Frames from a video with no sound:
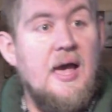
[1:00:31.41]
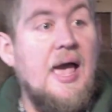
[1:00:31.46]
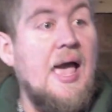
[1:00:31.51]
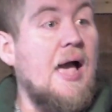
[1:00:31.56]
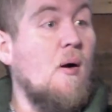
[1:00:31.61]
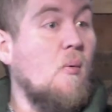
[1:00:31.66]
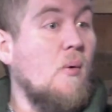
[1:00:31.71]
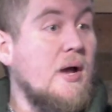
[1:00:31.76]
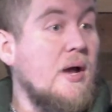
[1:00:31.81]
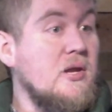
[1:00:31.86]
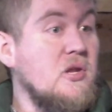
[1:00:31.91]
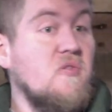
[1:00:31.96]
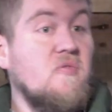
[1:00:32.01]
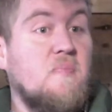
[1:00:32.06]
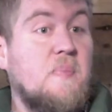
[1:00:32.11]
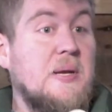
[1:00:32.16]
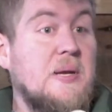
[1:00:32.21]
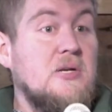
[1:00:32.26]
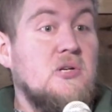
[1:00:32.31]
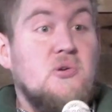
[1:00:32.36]
And when
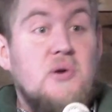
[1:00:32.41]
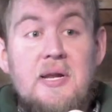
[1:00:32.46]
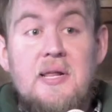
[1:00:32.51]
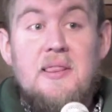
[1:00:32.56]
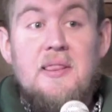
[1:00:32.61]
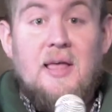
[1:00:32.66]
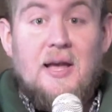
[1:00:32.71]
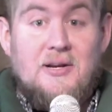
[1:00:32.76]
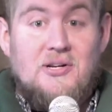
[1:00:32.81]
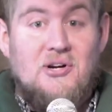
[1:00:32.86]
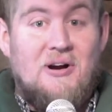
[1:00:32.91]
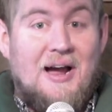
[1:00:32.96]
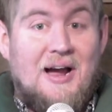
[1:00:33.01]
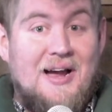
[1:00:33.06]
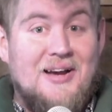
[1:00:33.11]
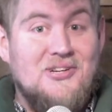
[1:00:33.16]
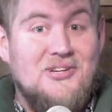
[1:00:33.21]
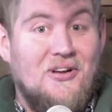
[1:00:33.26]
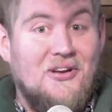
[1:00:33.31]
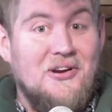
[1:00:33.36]
you've been treated like
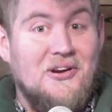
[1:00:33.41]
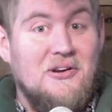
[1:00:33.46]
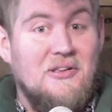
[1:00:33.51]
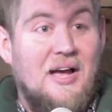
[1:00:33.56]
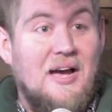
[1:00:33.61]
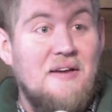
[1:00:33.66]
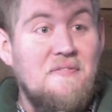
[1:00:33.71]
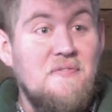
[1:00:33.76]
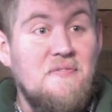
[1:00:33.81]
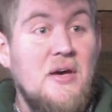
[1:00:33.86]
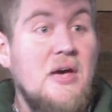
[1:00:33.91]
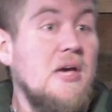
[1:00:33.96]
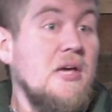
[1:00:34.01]
trash all your life,